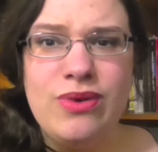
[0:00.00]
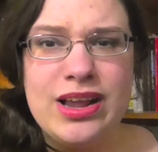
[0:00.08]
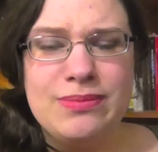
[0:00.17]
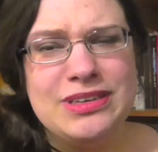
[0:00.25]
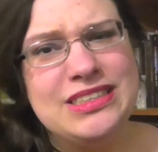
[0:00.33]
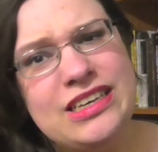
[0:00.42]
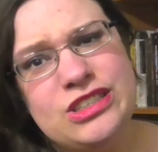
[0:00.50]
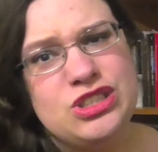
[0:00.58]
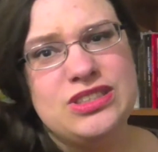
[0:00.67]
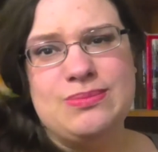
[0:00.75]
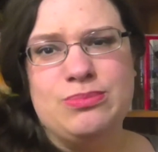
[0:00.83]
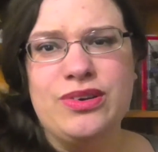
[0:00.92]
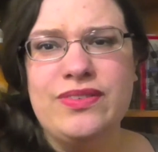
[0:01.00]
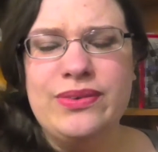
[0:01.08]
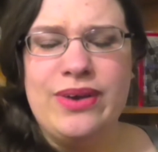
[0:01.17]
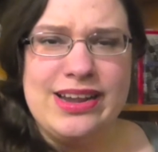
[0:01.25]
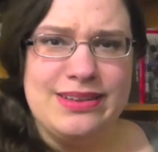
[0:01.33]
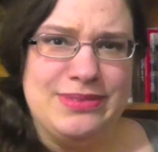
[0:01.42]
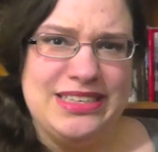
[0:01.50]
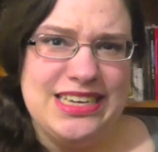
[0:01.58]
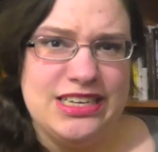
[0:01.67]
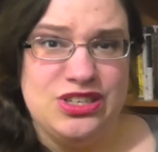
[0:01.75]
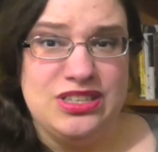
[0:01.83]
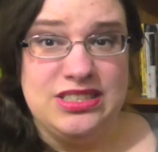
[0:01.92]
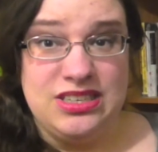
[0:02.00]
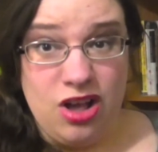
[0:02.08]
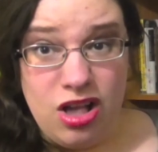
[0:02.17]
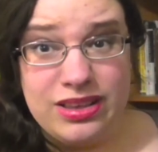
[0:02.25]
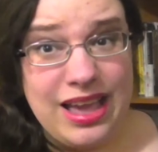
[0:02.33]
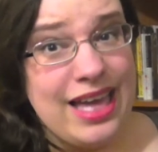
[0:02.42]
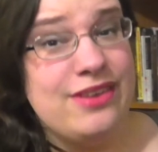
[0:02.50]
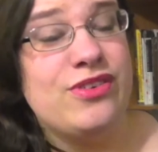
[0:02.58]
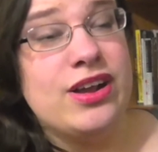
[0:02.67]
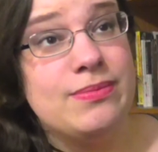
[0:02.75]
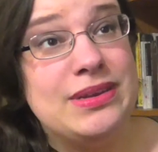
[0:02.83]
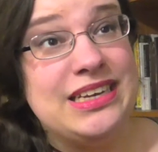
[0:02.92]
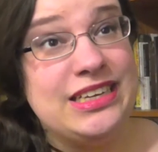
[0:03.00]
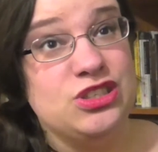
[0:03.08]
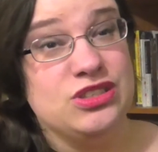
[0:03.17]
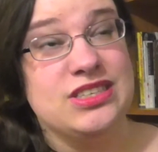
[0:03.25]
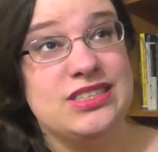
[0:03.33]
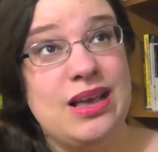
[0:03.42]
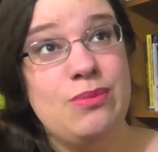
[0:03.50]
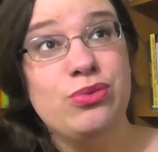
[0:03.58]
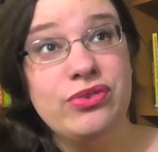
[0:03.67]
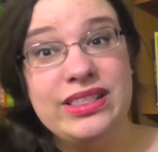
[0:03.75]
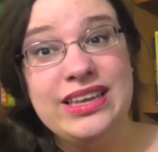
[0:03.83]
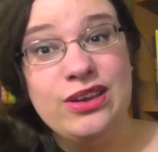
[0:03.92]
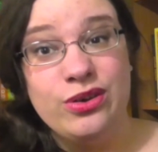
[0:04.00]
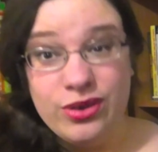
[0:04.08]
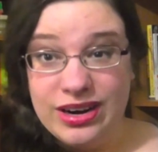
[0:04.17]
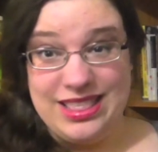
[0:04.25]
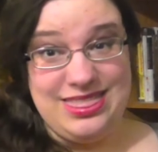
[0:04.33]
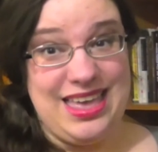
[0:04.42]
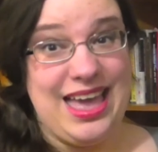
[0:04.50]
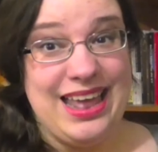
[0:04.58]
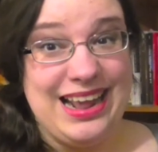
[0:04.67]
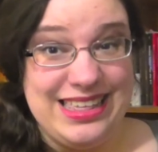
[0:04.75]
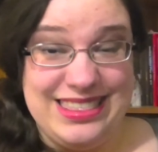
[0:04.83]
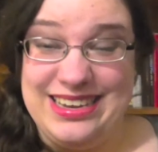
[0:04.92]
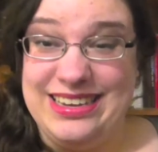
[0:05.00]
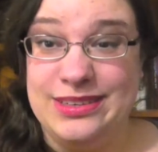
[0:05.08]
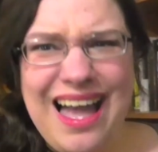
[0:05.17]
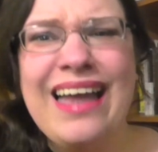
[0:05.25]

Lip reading: recommendations and movie recommendations and all kind of recommendations because I'm really good at that, I think.